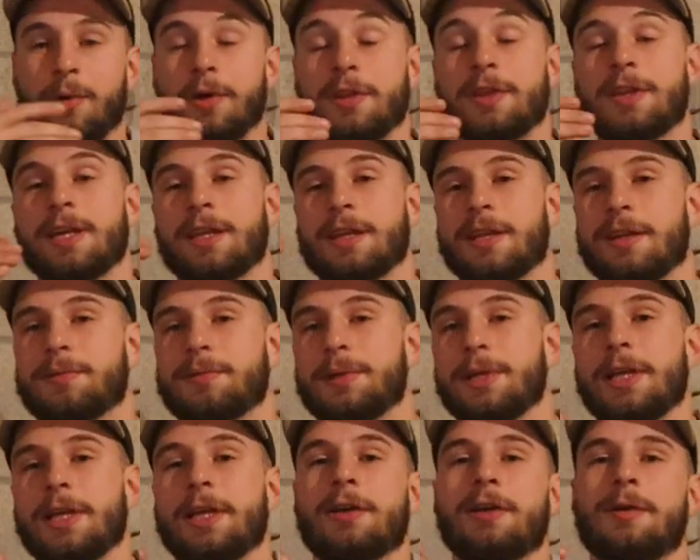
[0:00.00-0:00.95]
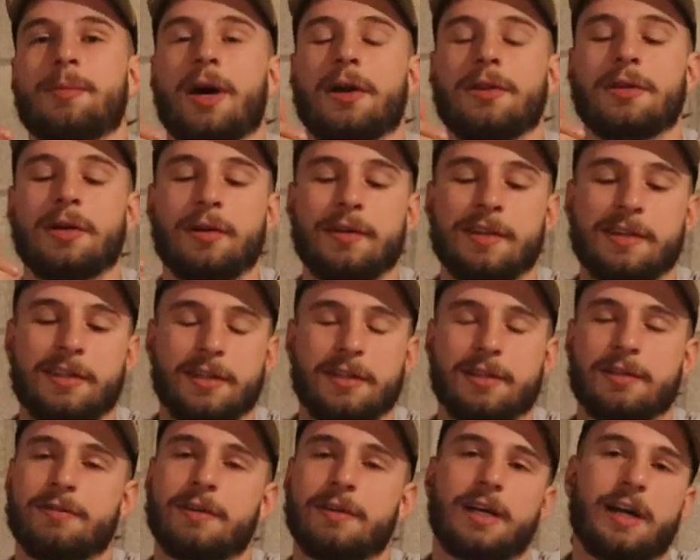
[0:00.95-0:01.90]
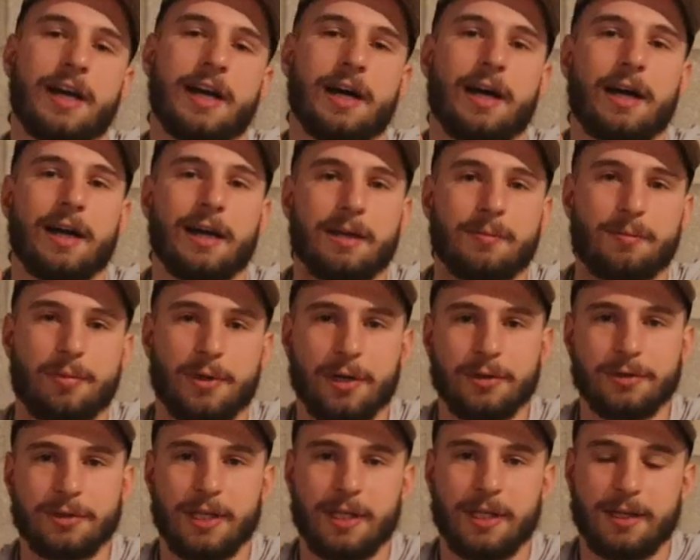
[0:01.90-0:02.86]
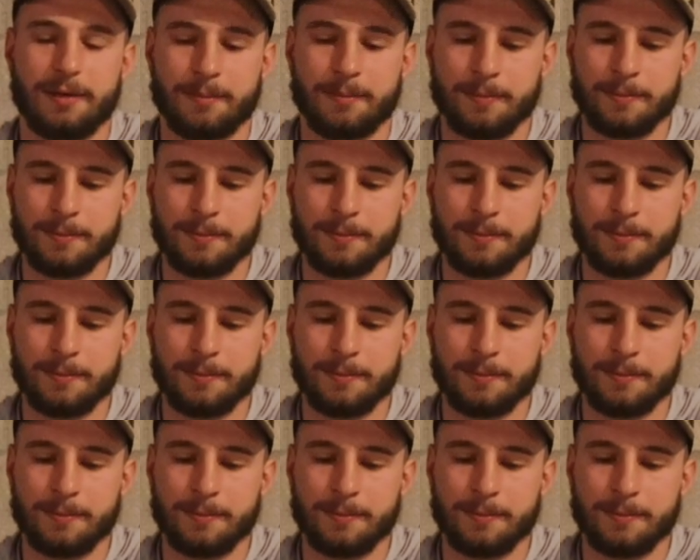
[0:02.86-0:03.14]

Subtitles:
One thing that's really good about those is that they're very high in protein.